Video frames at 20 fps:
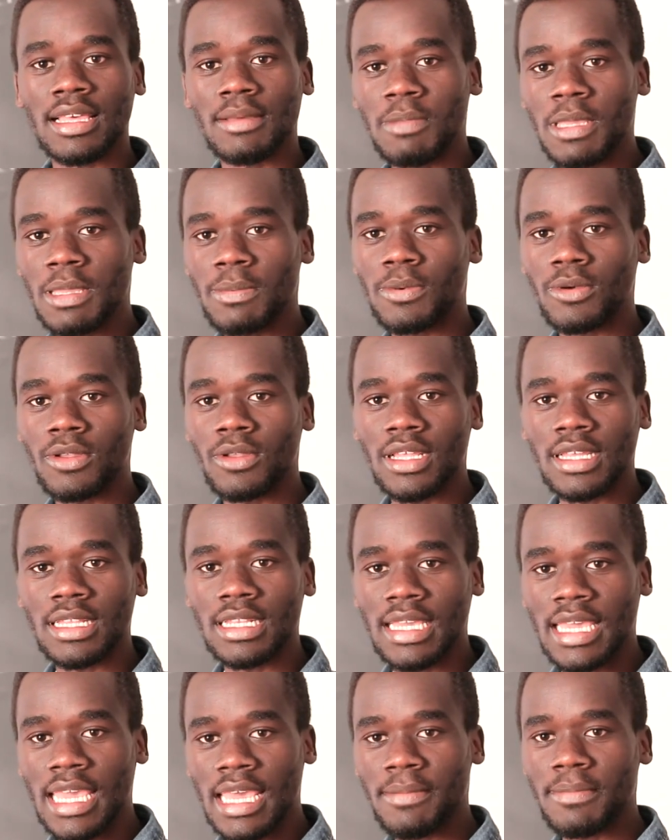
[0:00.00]
people in
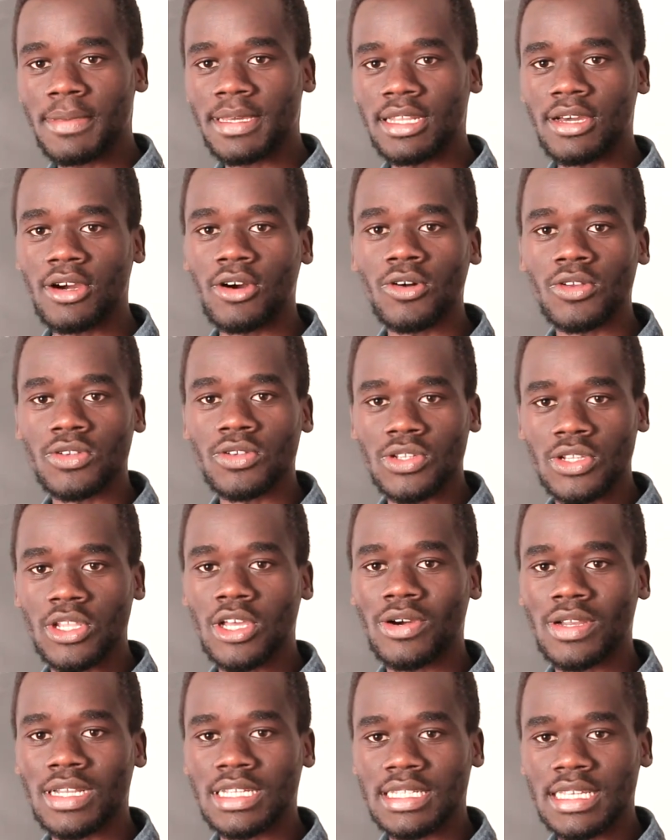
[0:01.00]
Kemet, also
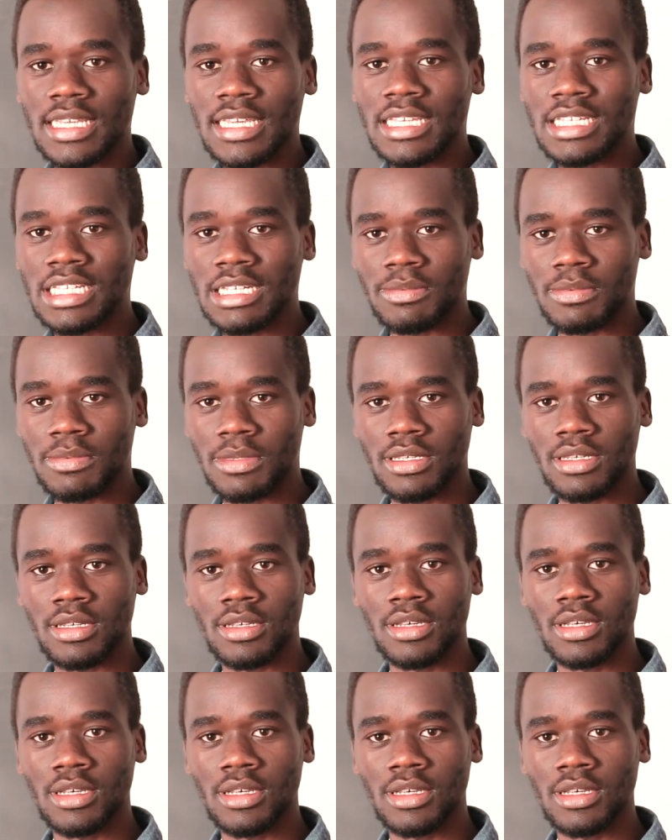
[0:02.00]
known as Egypt,